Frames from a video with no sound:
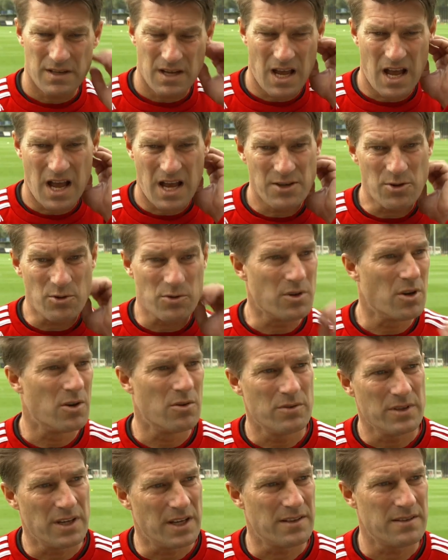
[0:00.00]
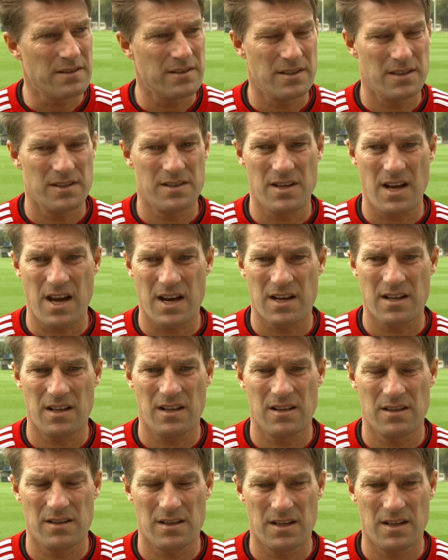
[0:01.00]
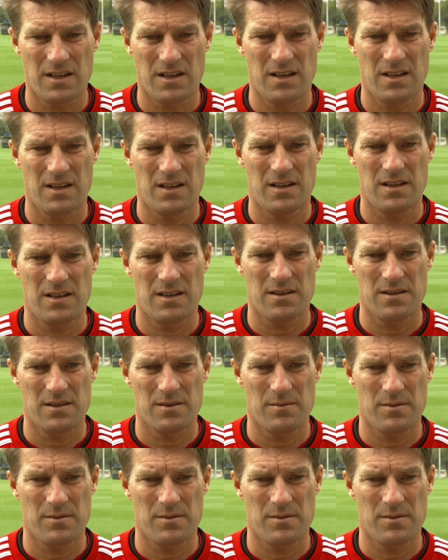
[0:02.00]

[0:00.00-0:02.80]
I don't know yet. His ankle uh,